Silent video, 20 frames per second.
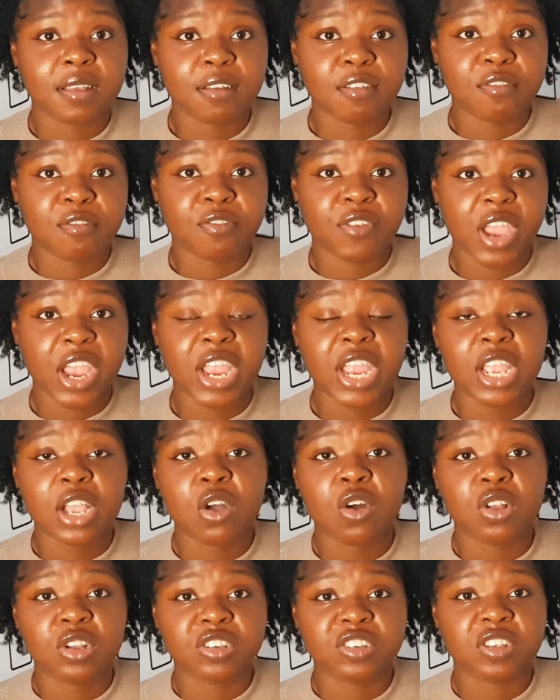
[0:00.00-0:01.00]
very
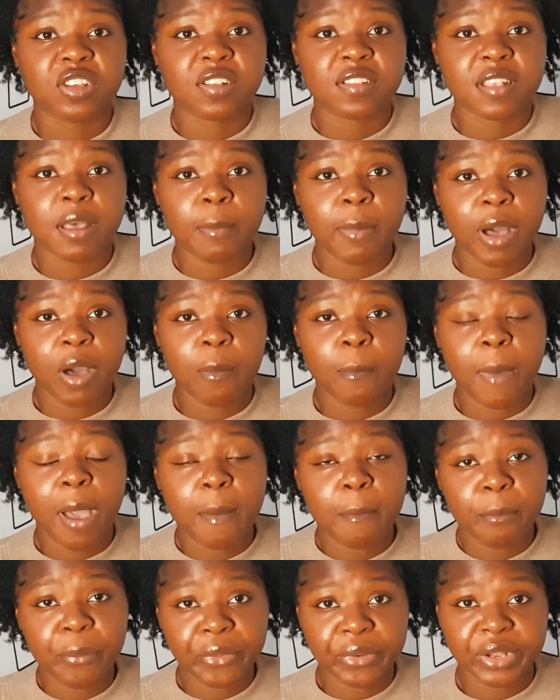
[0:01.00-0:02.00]
conscious about my
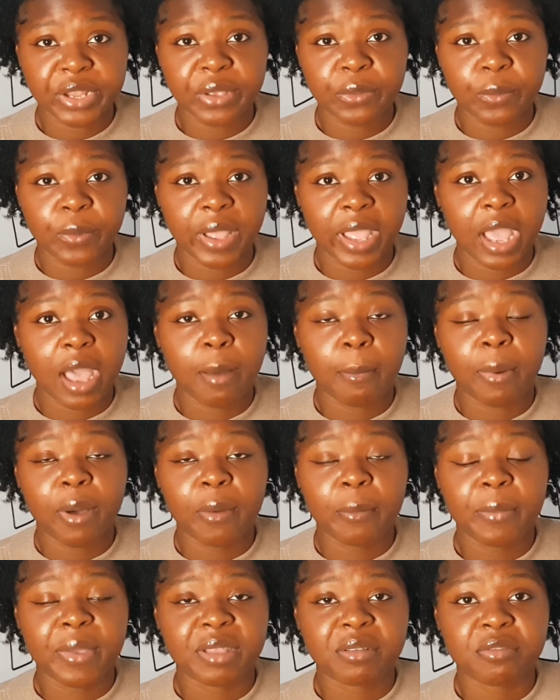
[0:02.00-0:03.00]
body weight,
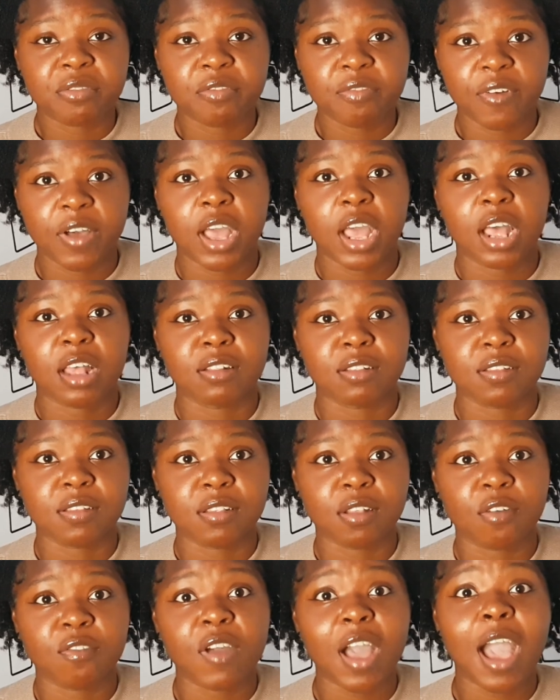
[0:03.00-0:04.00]
about being fat and
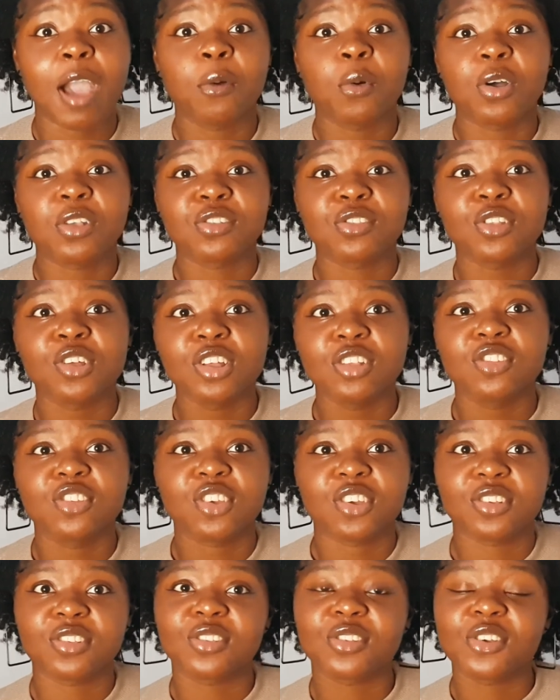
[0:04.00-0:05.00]
stuff, I was not
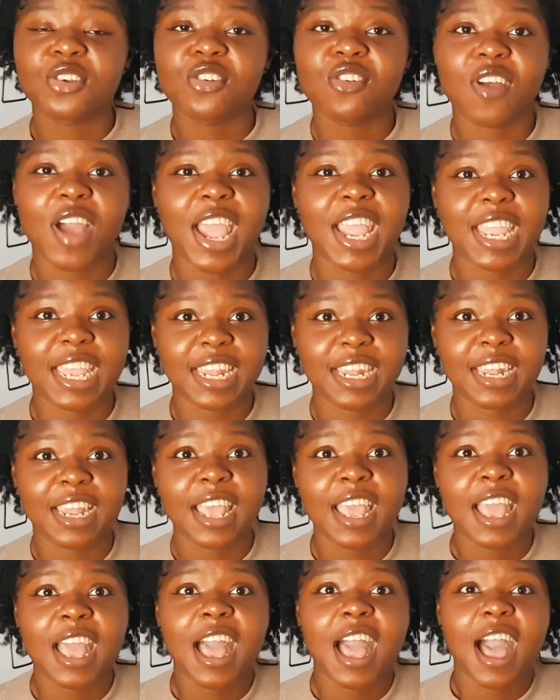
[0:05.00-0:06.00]
just crying
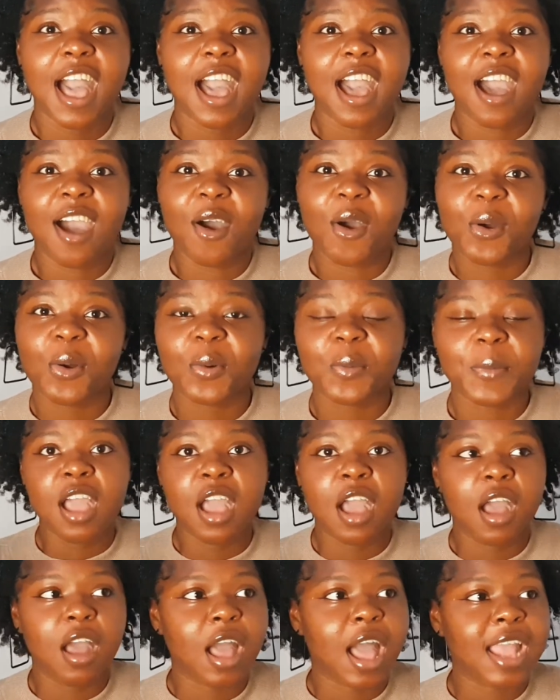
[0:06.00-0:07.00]
at home.
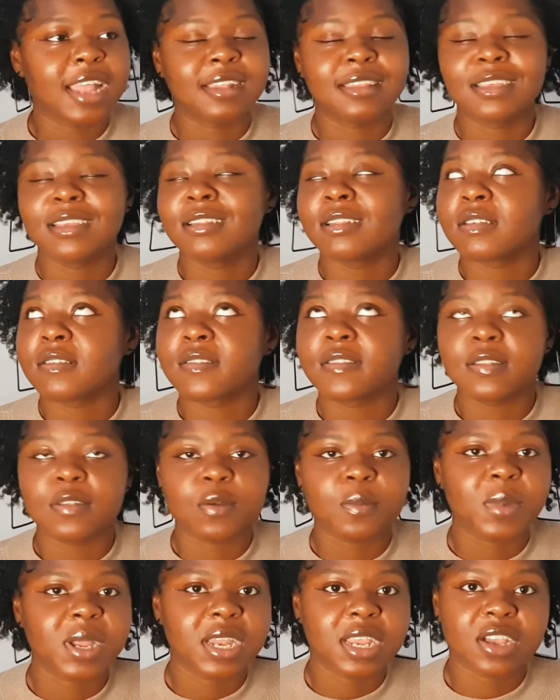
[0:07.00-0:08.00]
I did so
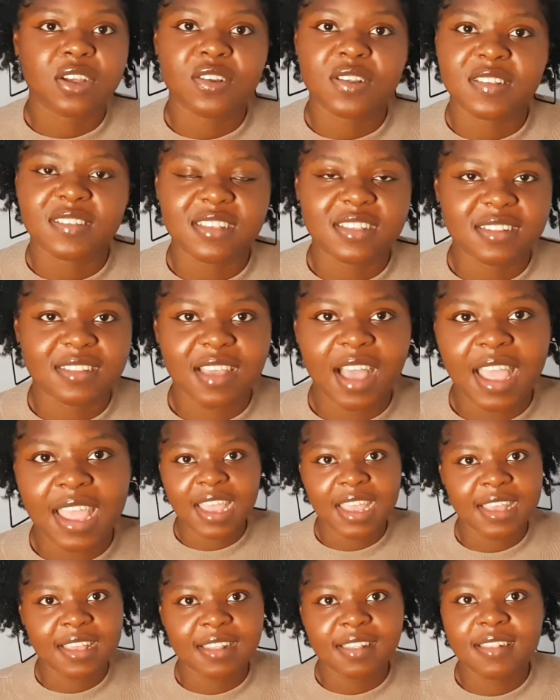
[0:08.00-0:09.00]
many crazy
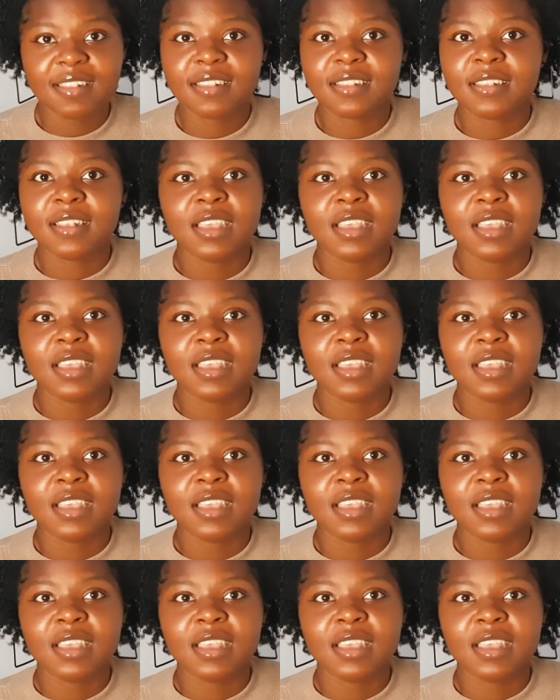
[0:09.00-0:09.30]
diets.